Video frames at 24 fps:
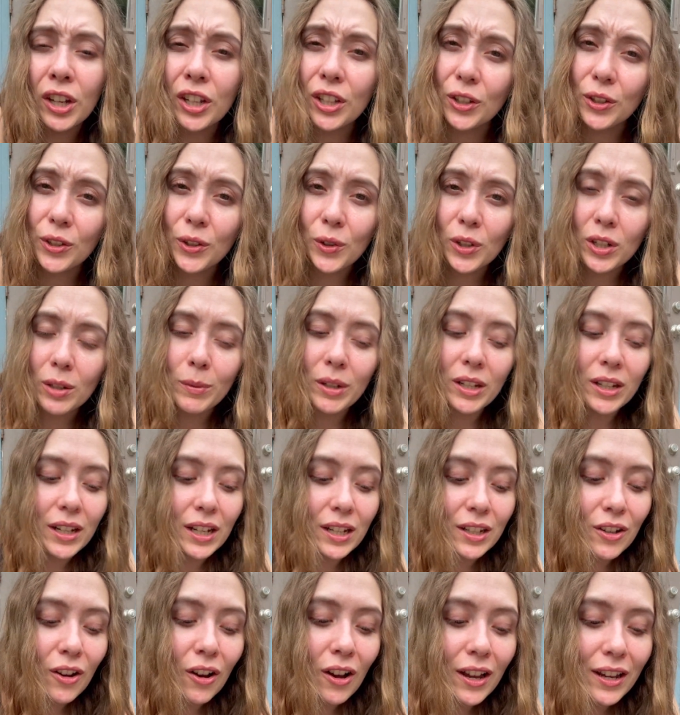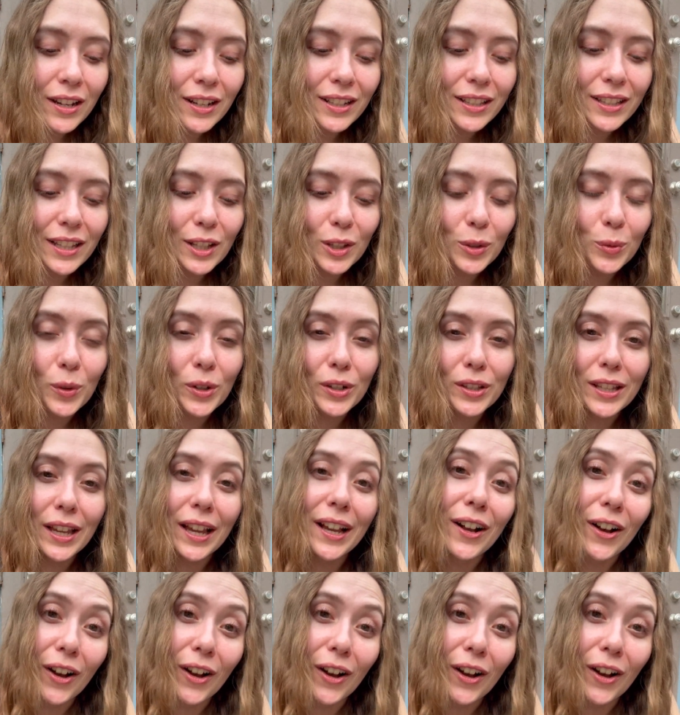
You know what I mean? And not in a sense where it's like